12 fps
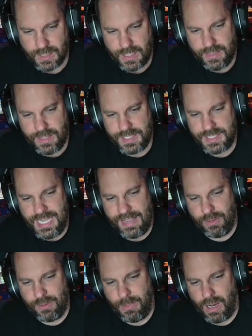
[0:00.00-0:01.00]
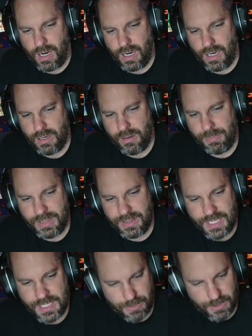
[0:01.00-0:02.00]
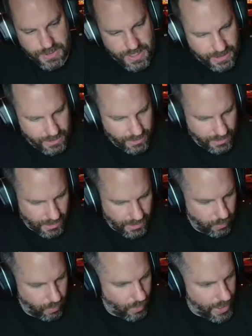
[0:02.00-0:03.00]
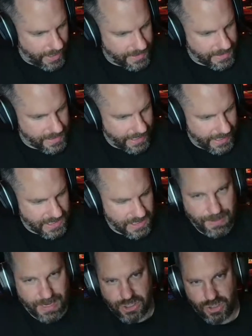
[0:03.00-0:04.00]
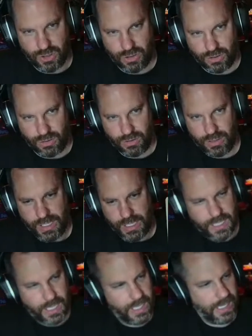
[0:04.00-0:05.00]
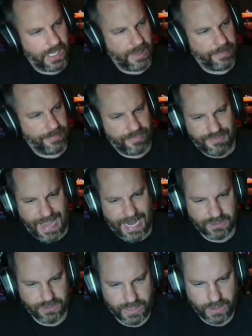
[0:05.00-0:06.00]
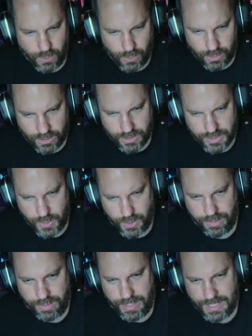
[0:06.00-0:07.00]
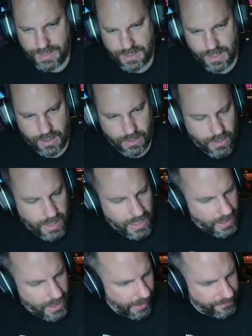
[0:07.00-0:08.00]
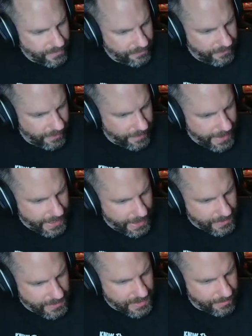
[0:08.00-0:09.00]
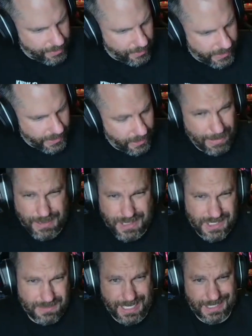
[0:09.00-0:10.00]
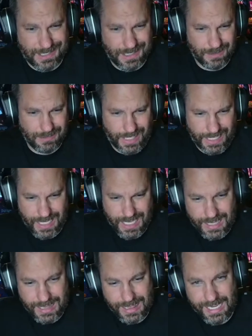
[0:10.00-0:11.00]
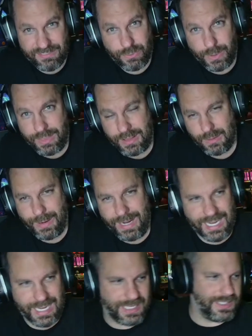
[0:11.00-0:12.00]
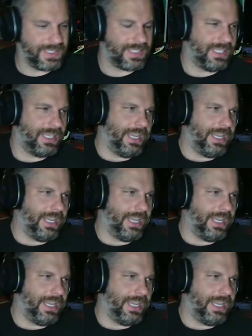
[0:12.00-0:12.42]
this Nevamar, but this particular one is like a special factory order sort of thing. So I'll have to figure that out at some point, or maybe just make do, like live with it the way it is.